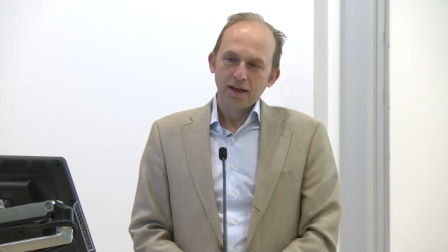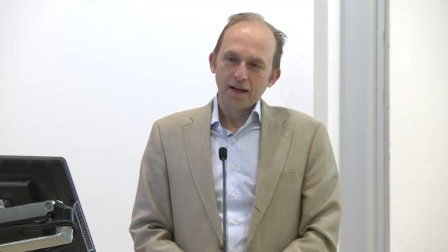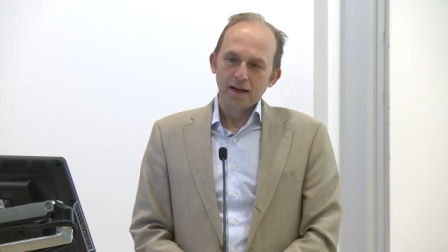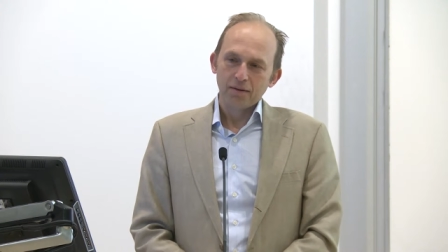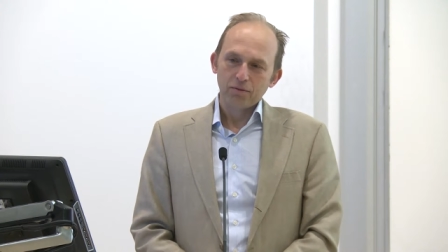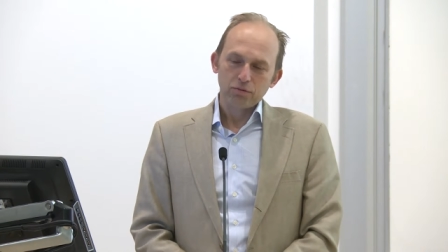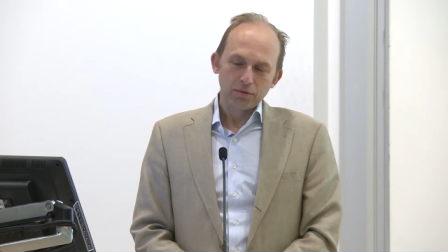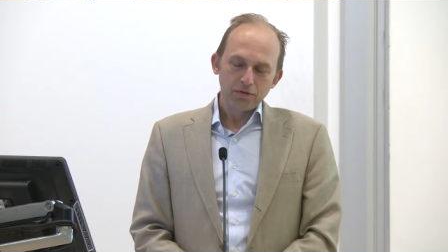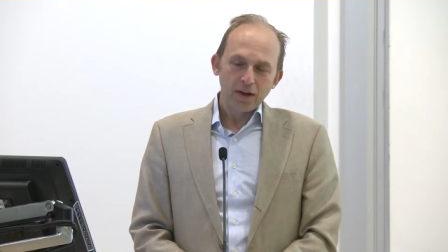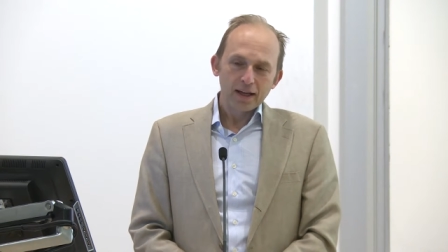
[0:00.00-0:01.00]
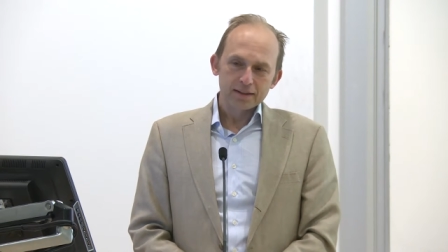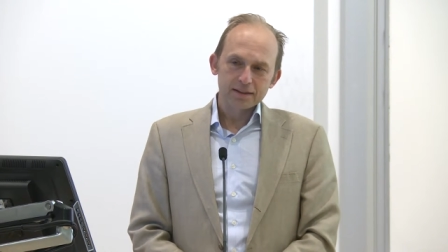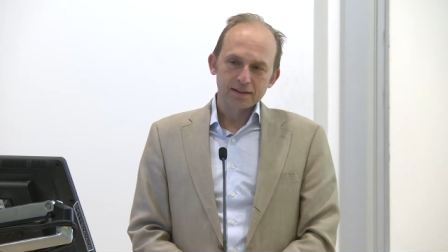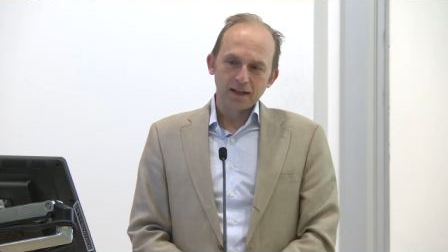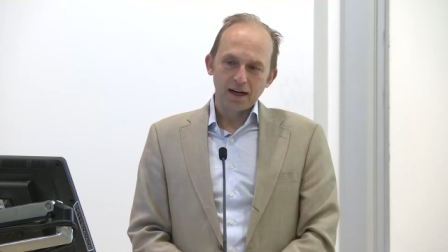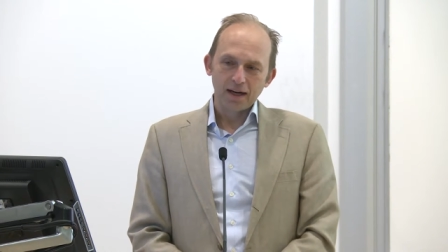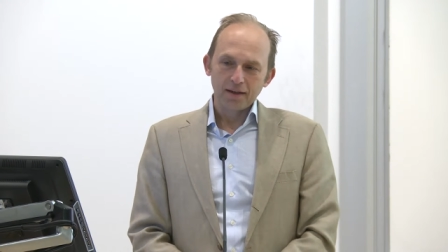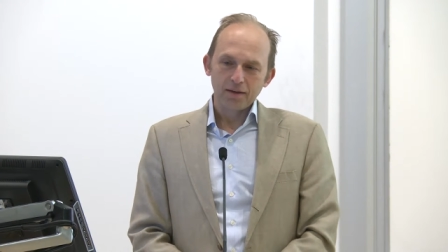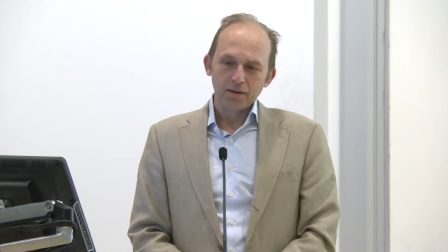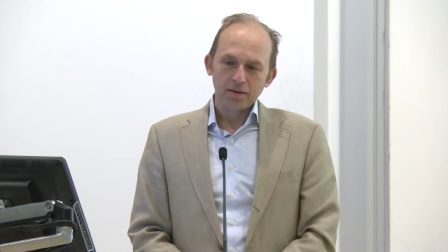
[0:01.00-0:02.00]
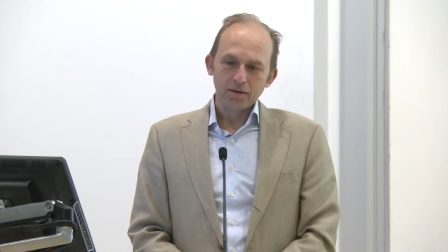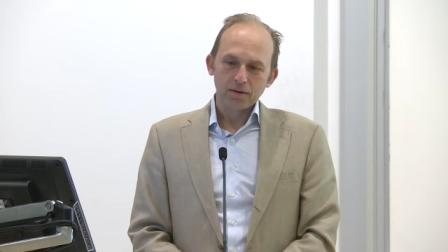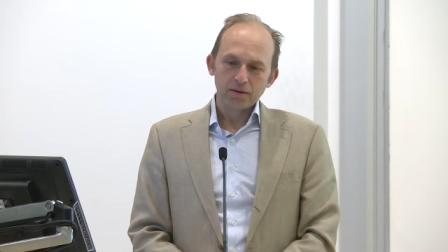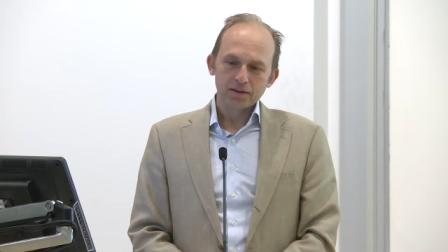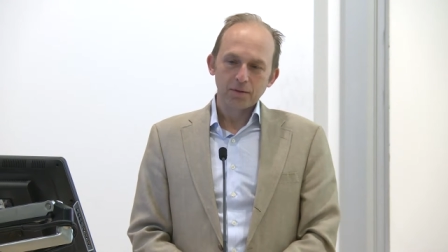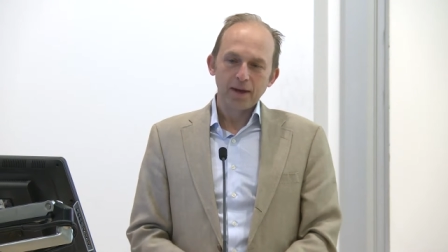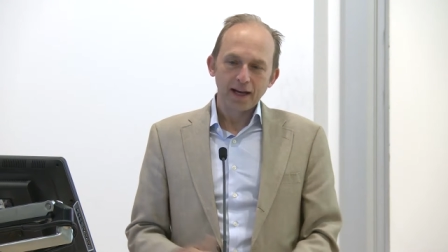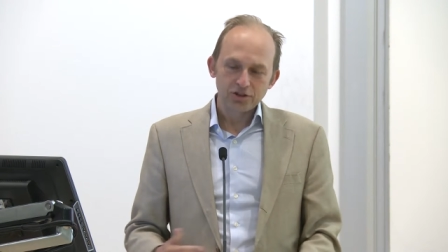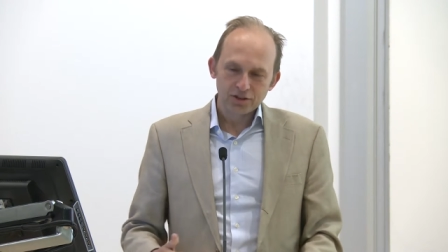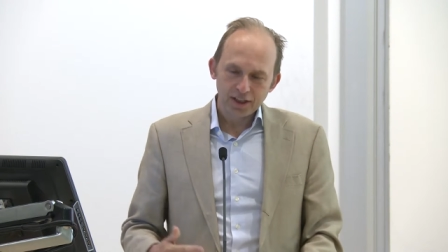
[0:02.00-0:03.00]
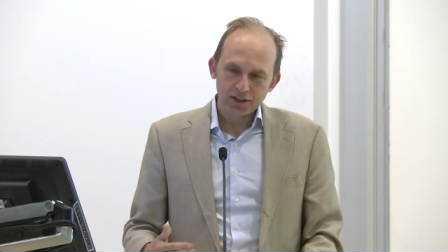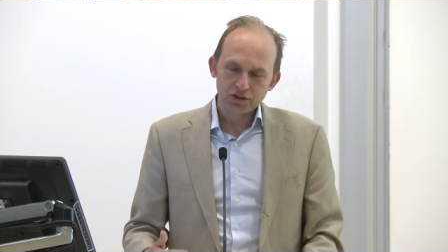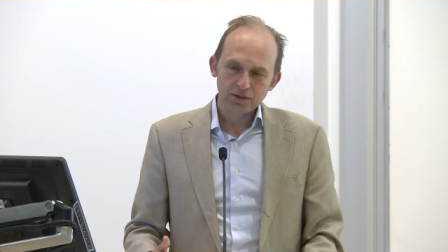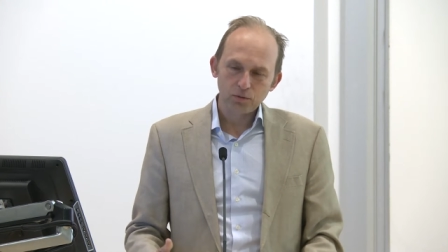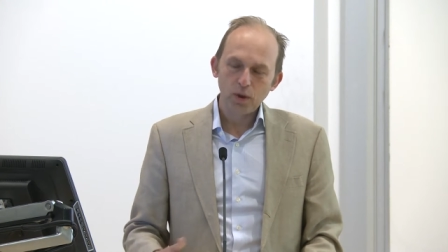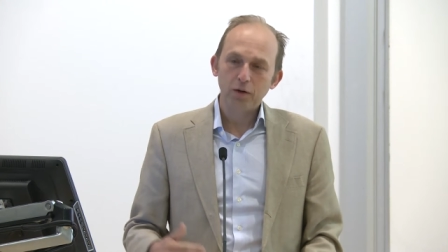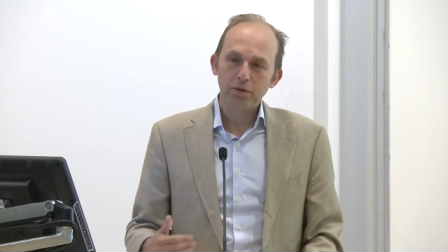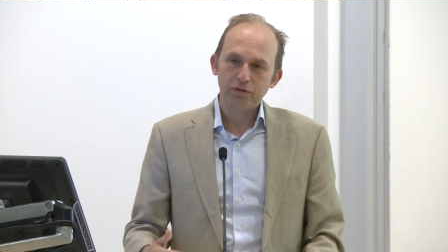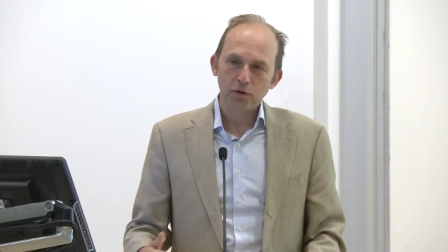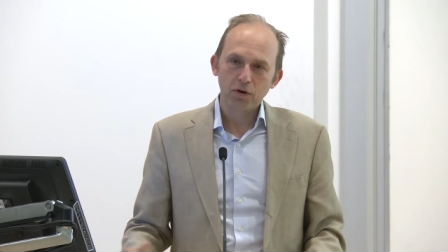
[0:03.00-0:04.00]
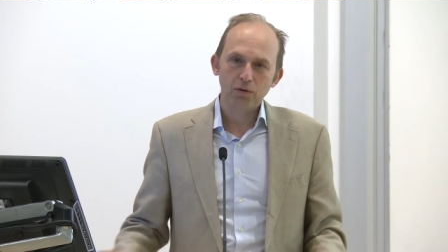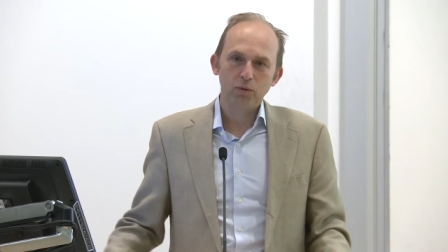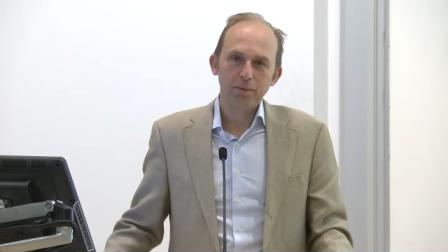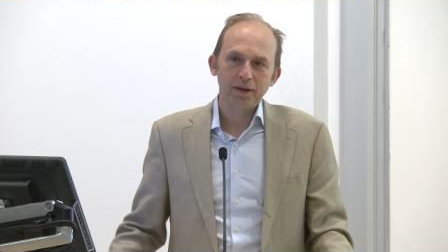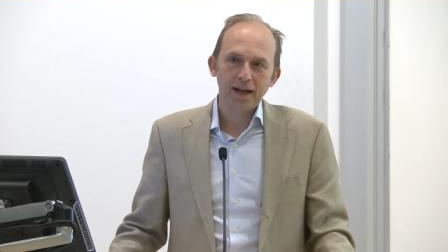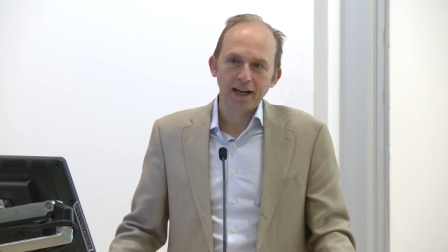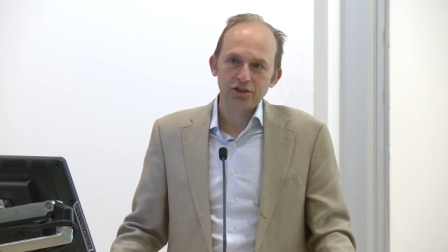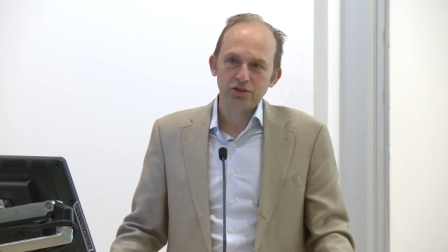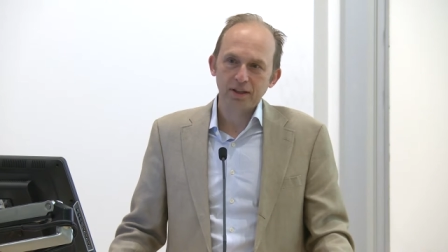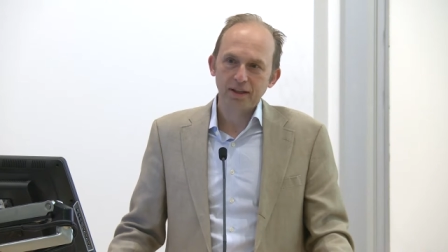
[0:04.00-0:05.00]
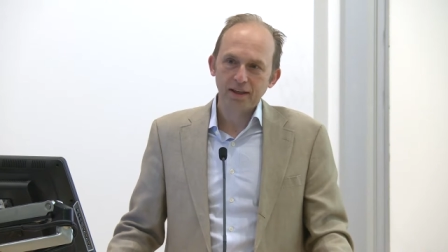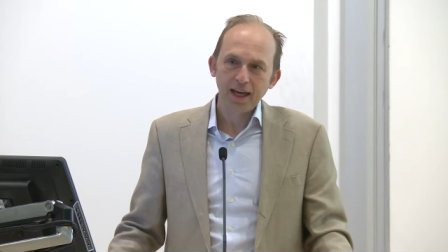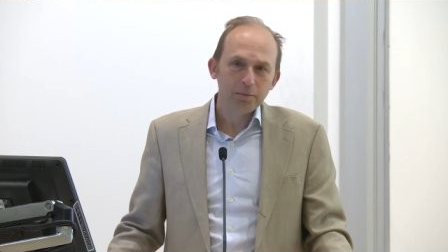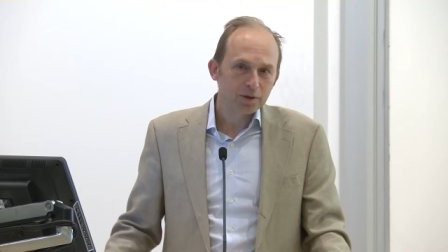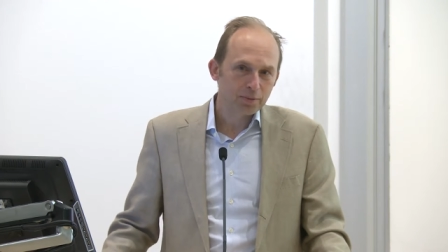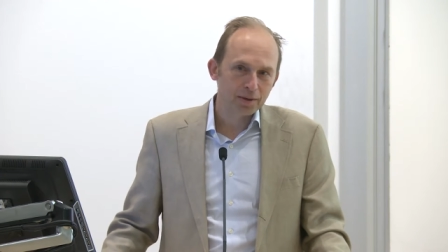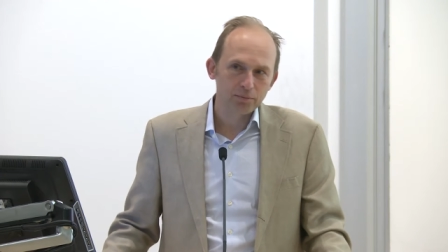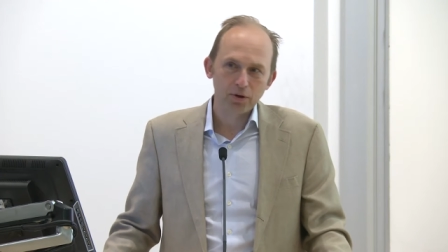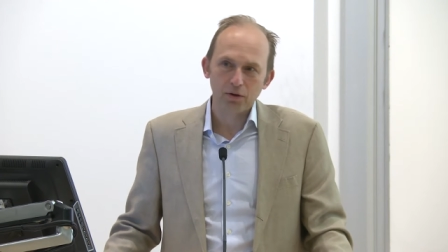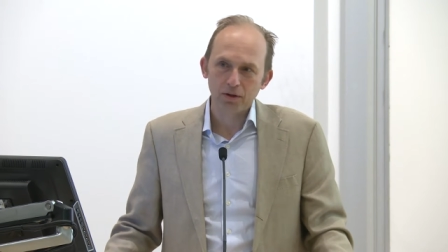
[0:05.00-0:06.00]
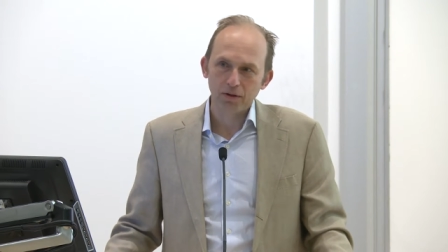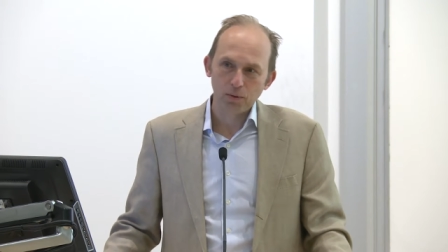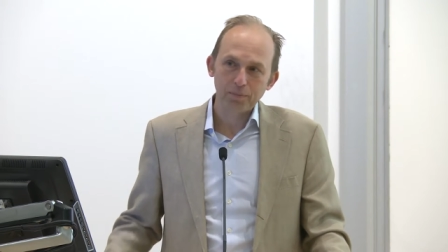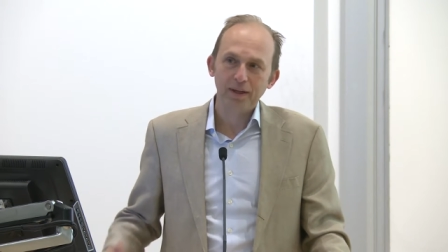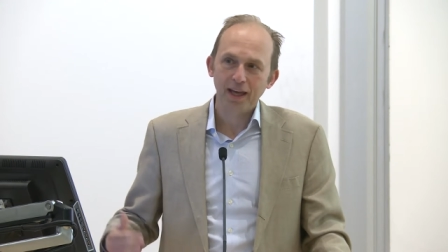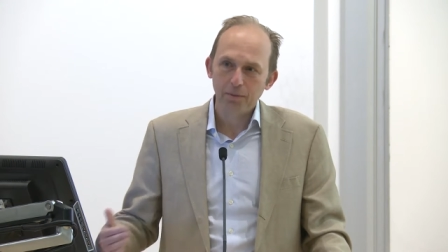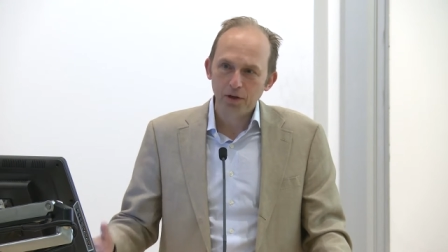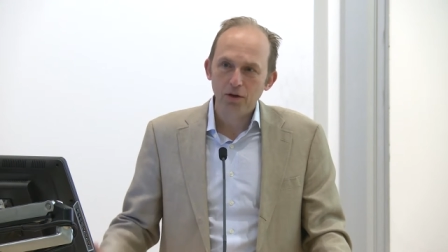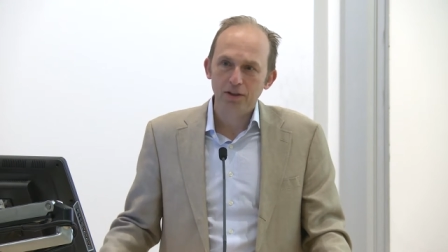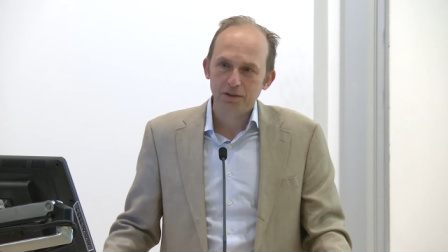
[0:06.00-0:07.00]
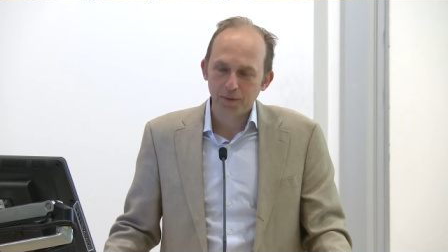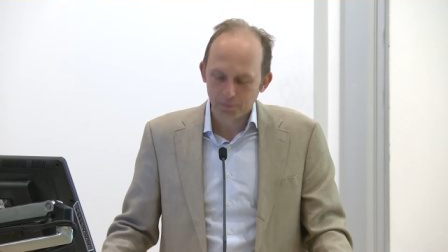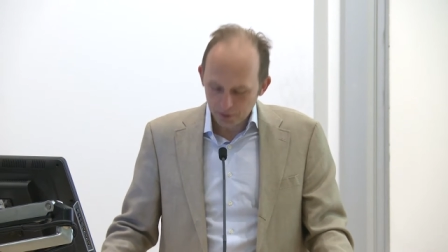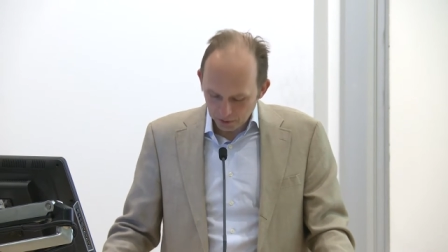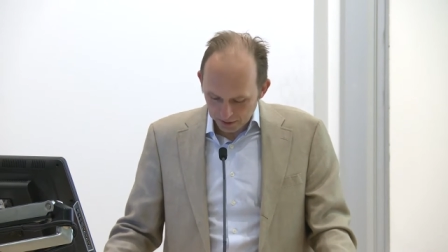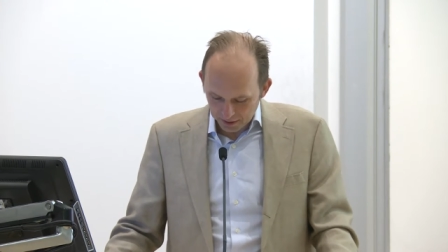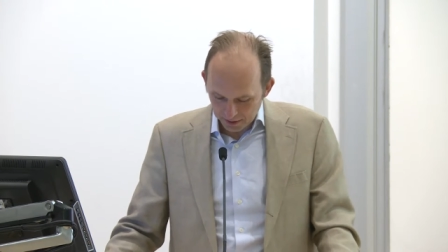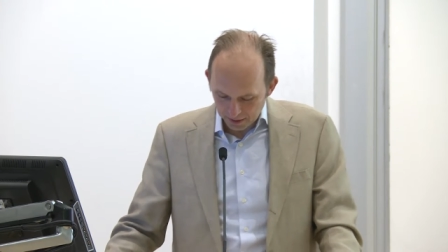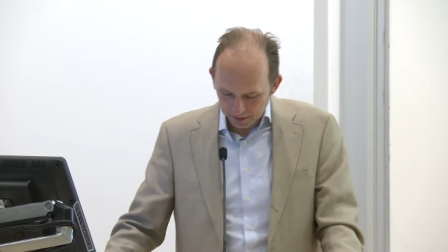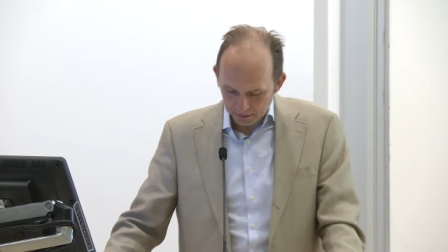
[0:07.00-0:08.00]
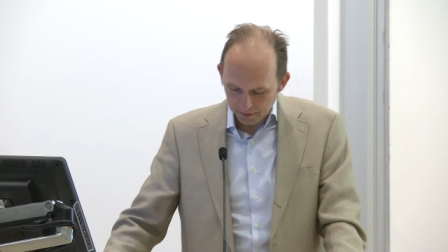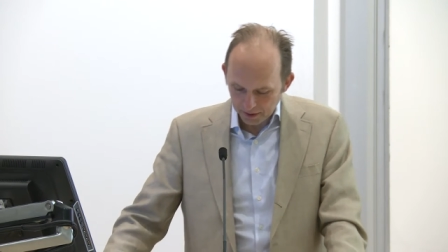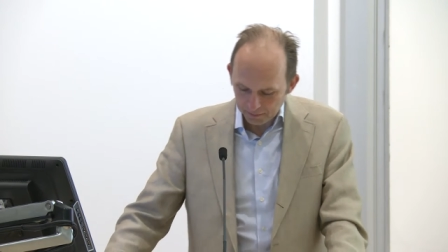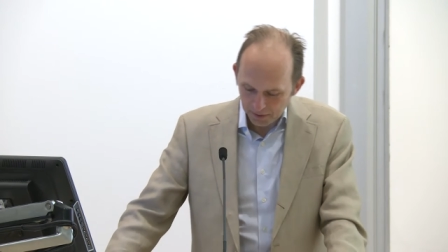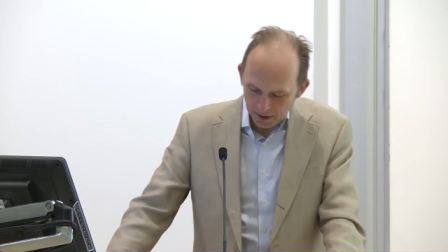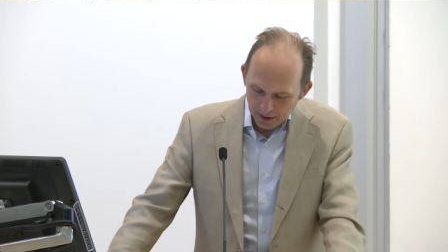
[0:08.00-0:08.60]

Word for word: uh, reflects on some agitation well before women actually came to Pembroke, what became known as Pembroke. uh, um,